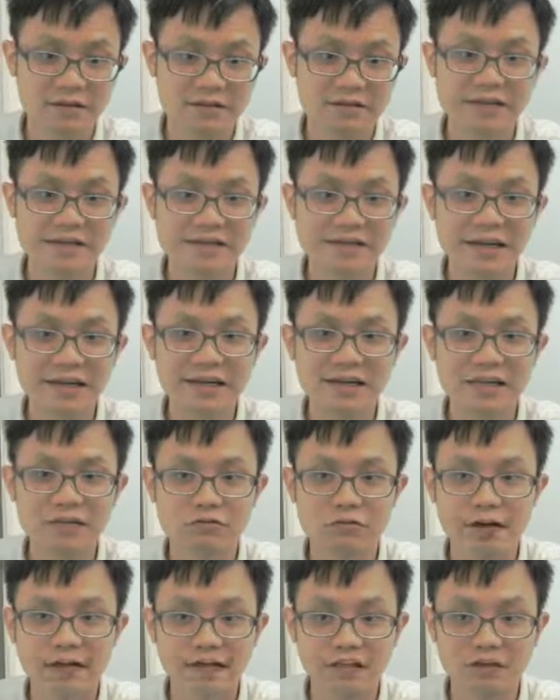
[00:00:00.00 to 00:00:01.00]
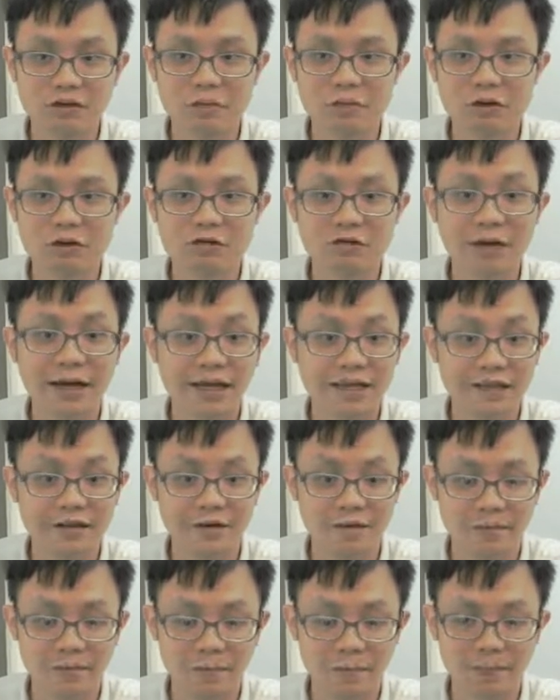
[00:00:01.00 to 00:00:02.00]
The sun is what atom to what
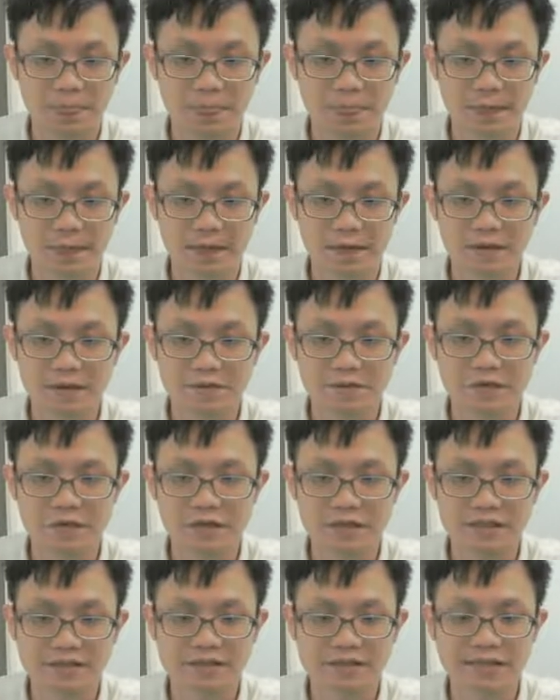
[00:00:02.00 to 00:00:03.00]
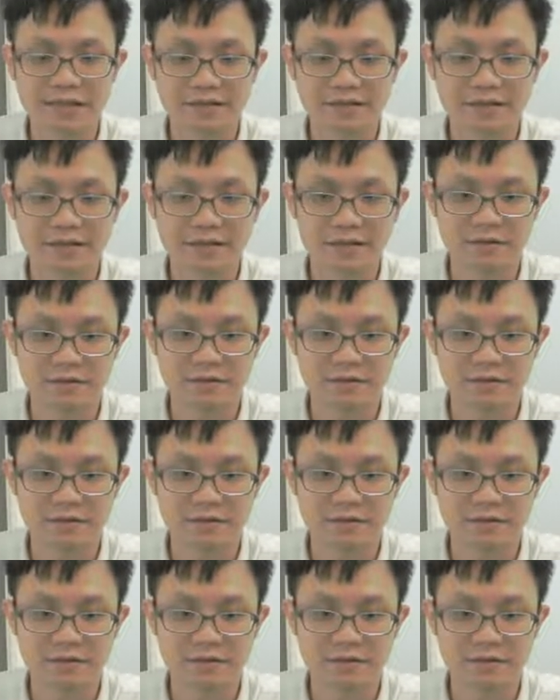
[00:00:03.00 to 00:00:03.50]
atom? For the sun,